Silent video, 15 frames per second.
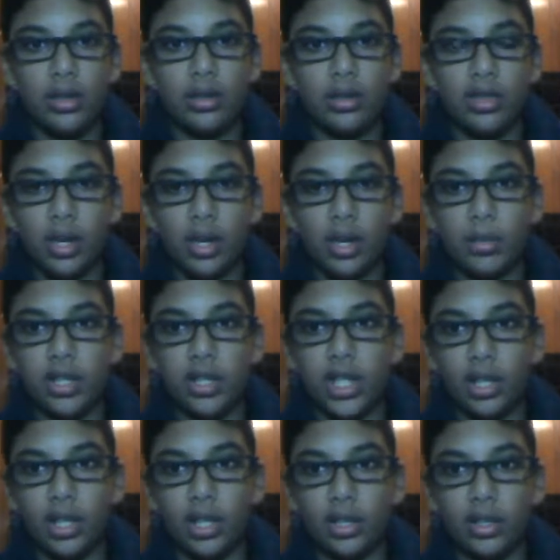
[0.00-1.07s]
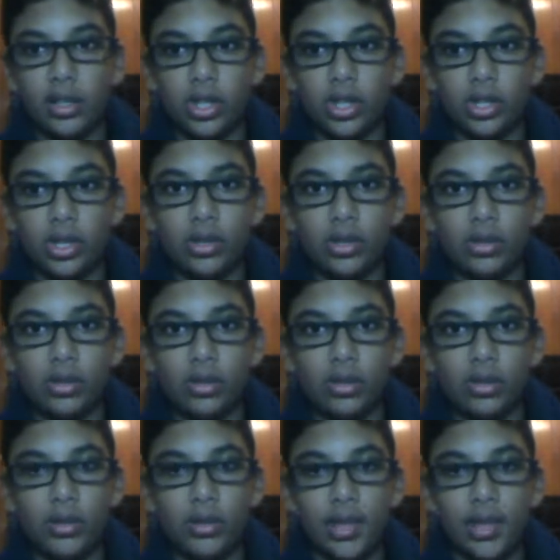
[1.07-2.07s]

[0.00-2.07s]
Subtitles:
some intelligence or